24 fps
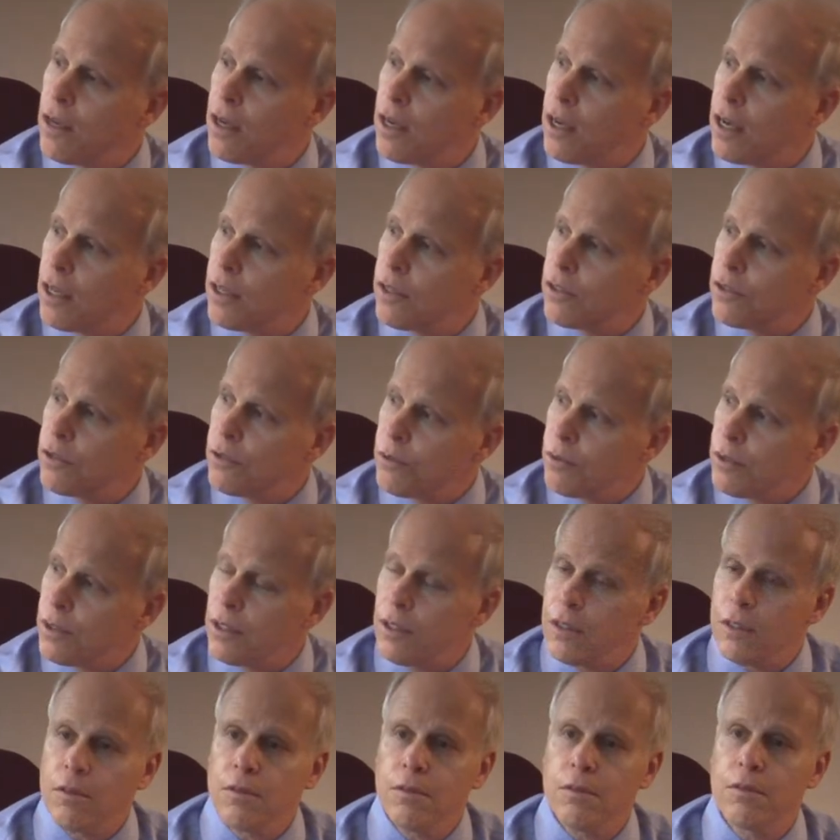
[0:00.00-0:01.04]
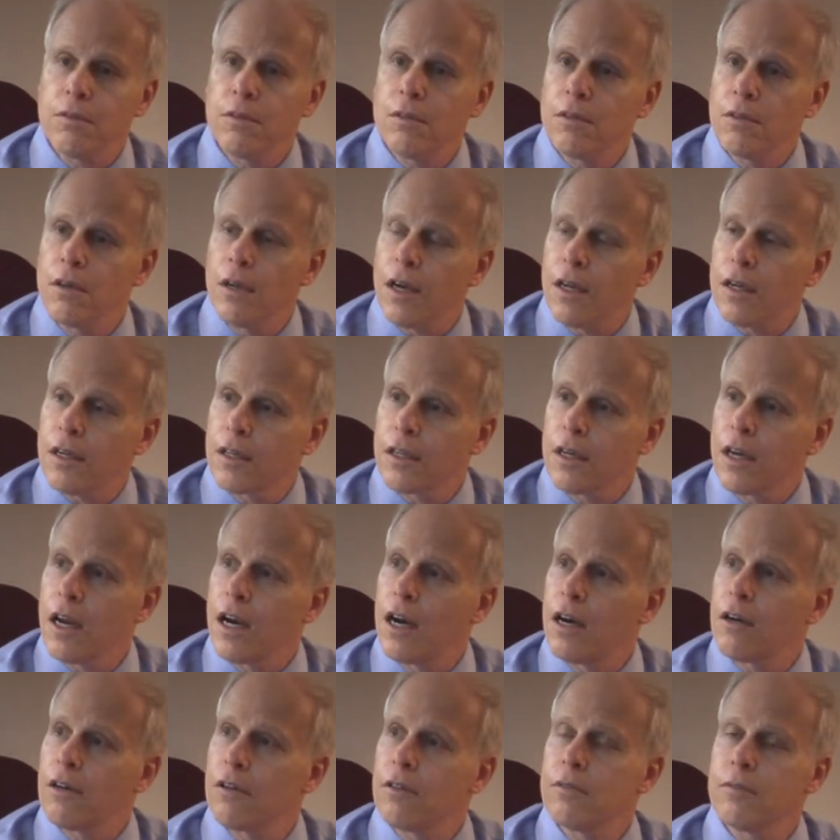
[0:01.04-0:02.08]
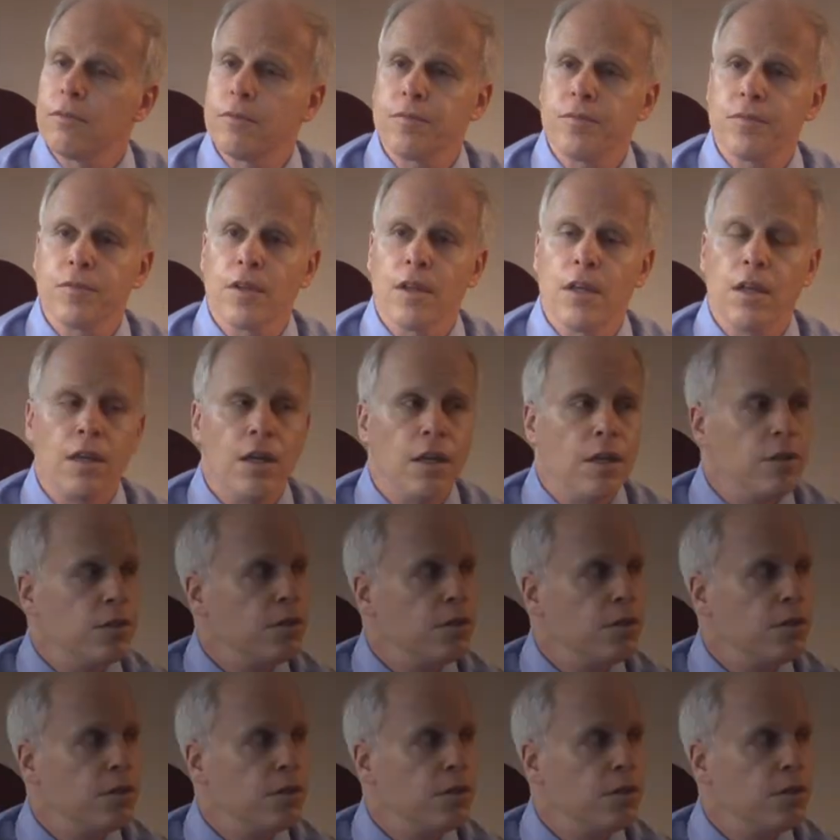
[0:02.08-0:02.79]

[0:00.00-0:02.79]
on the tree, on a car, and